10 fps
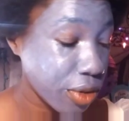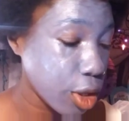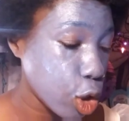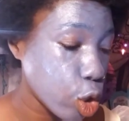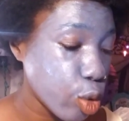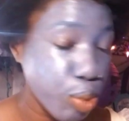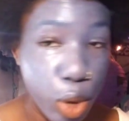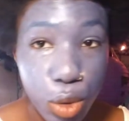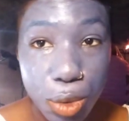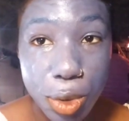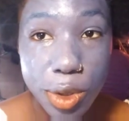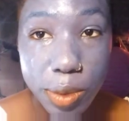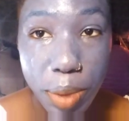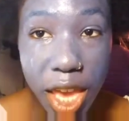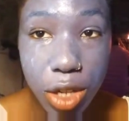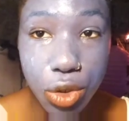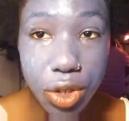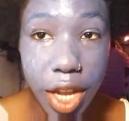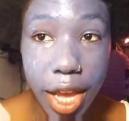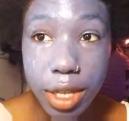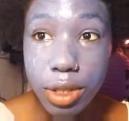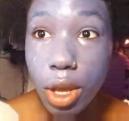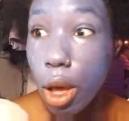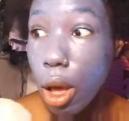this Spoon's patron ass.